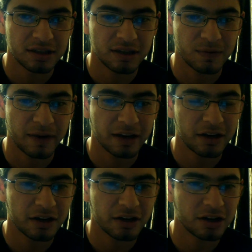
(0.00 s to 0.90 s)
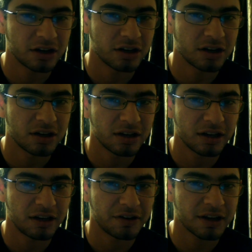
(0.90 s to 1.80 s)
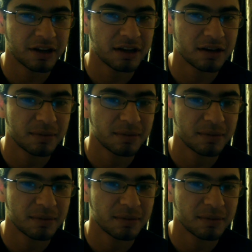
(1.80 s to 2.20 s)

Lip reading: a regular ingredient,